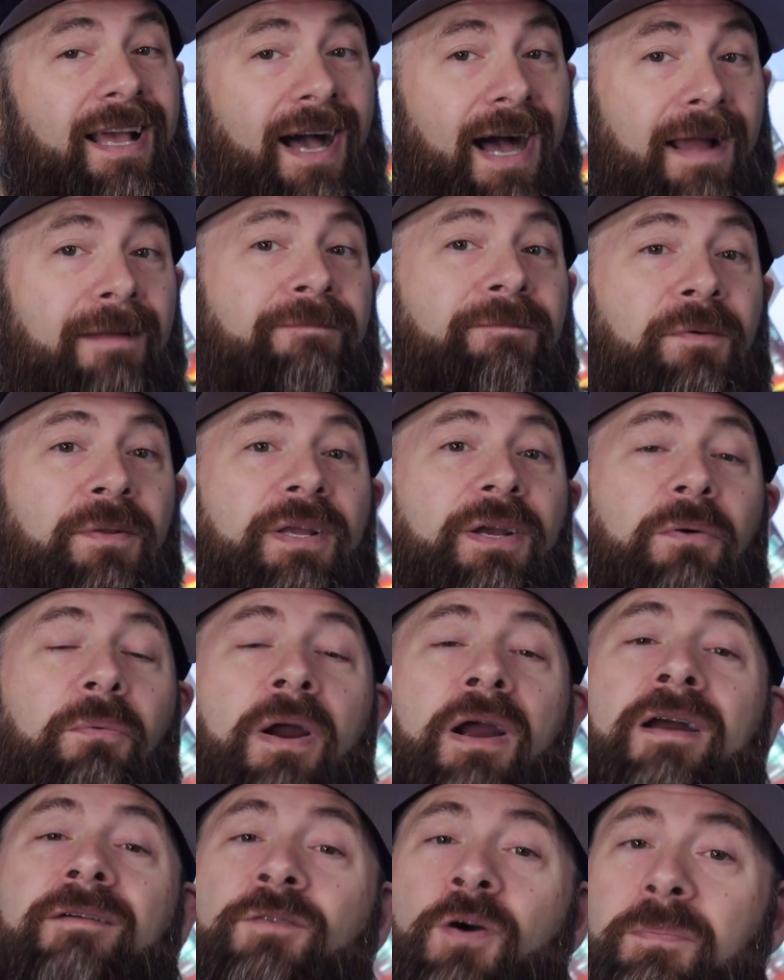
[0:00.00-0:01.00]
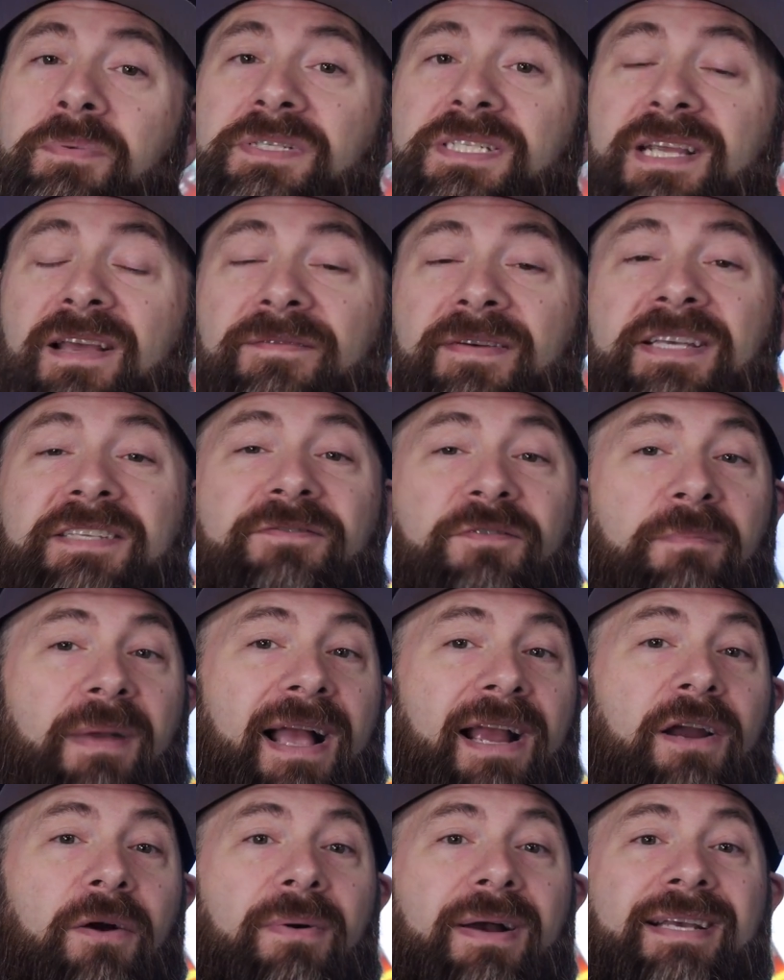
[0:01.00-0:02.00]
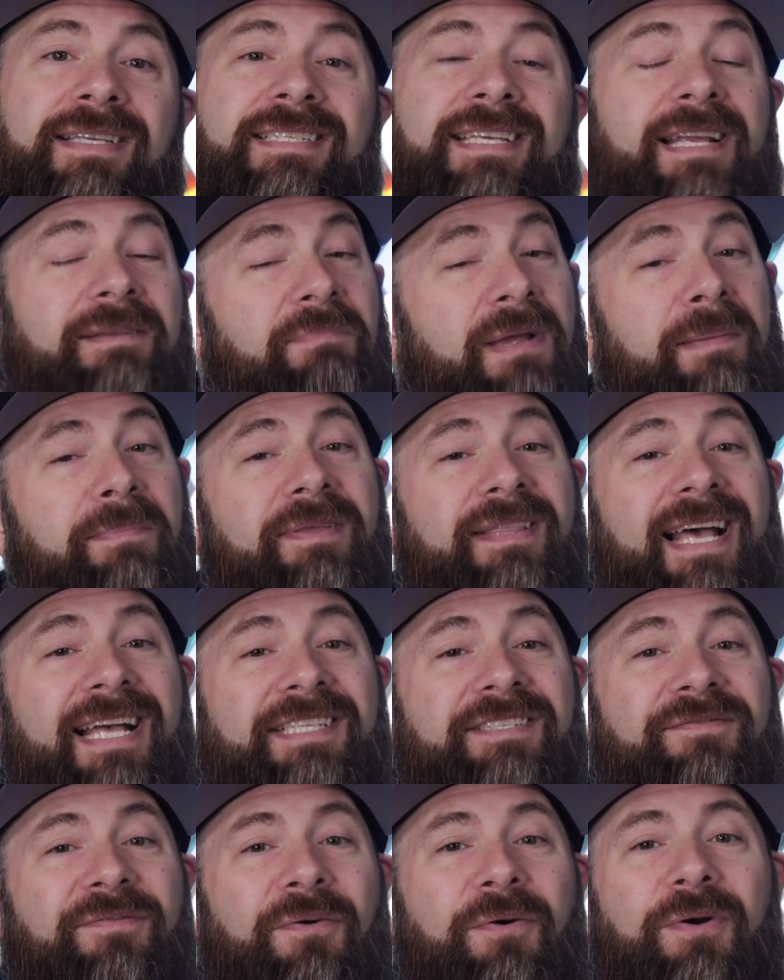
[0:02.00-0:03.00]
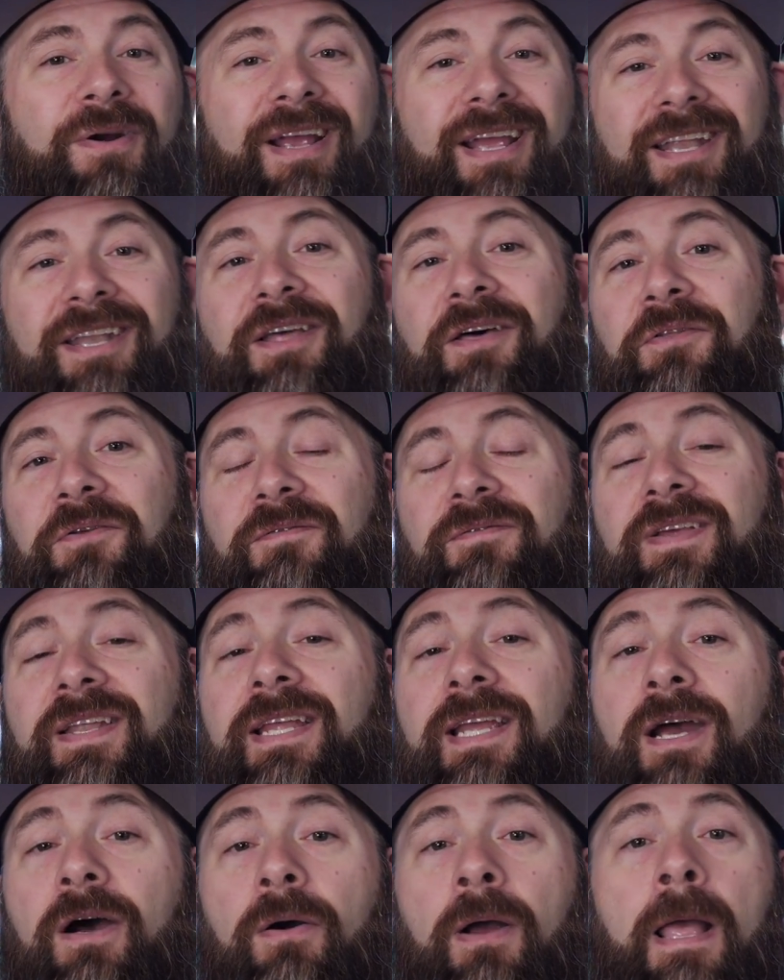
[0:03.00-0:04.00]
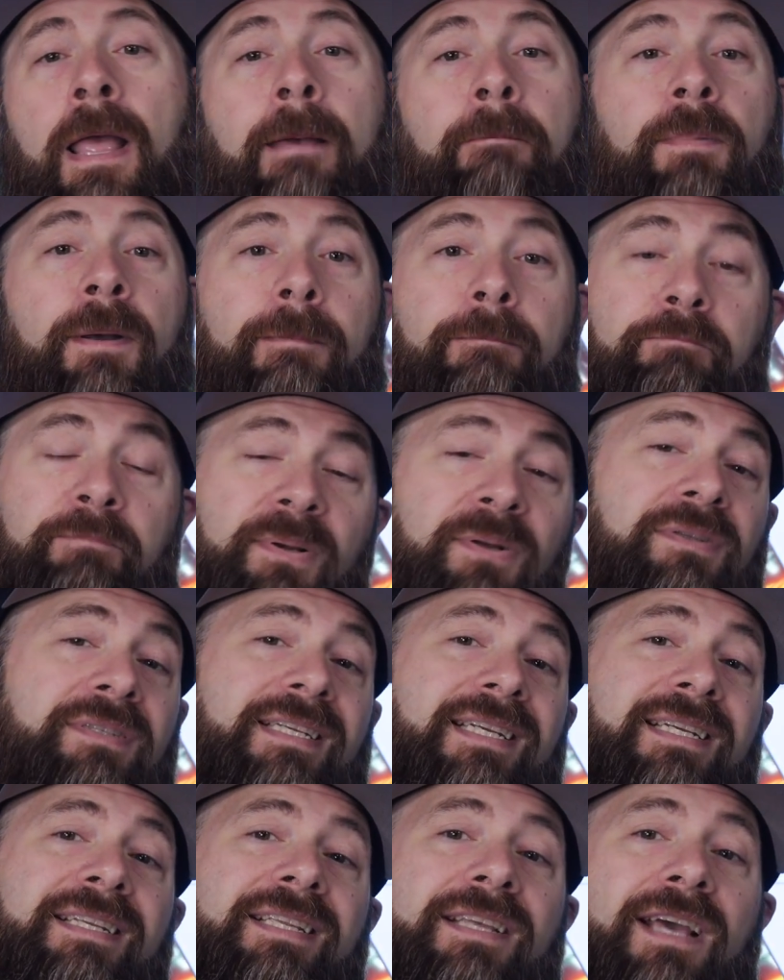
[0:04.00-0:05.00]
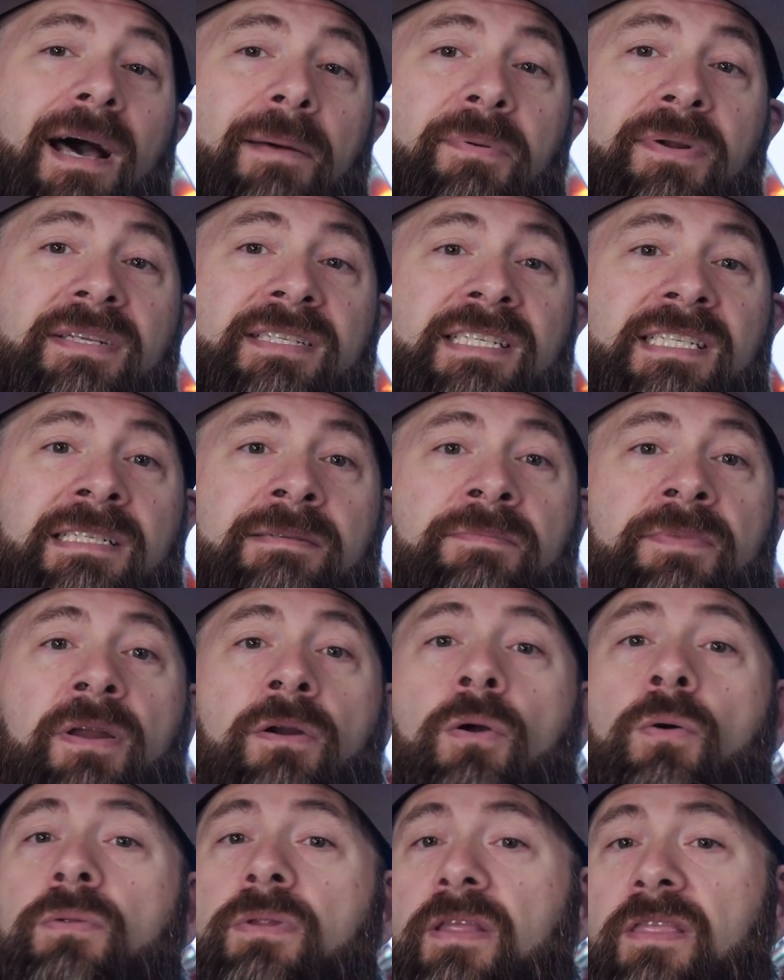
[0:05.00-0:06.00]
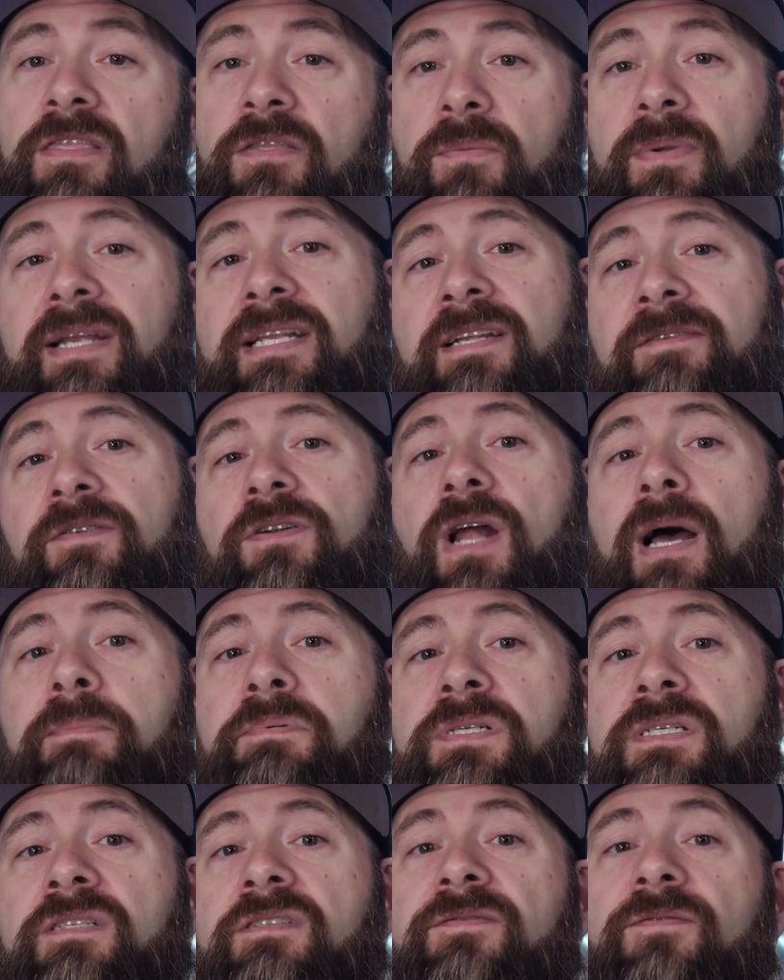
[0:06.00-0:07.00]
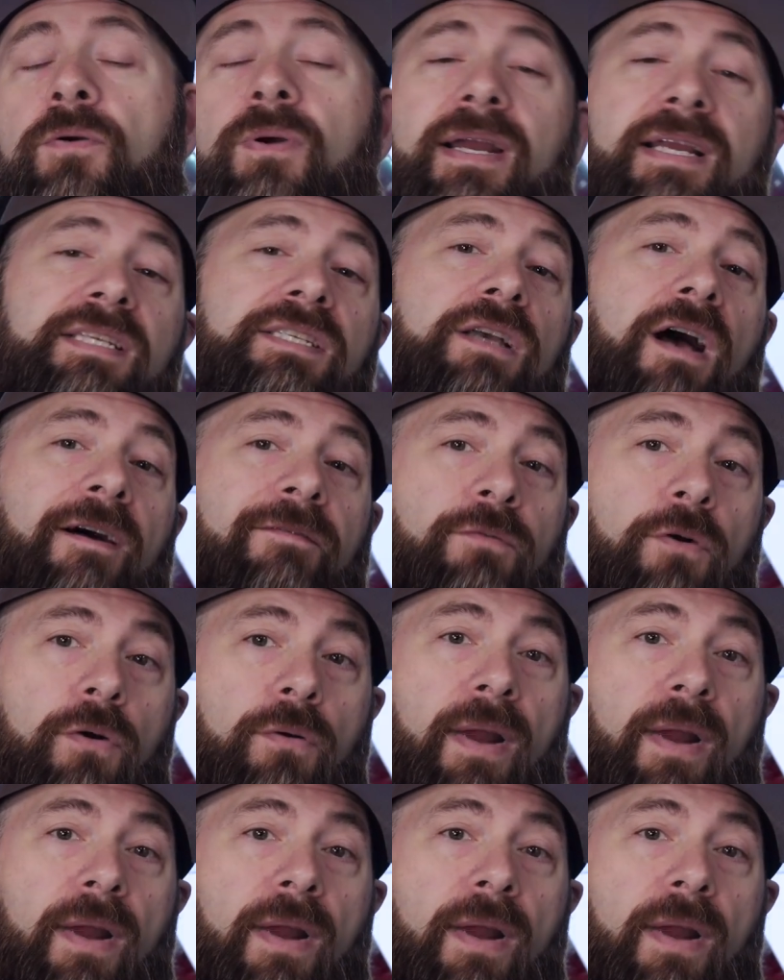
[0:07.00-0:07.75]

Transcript: I'm fully aware of OpenZFS for macOS, and maybe that's for another video. But built into the operating system, there are only 3 different options for a software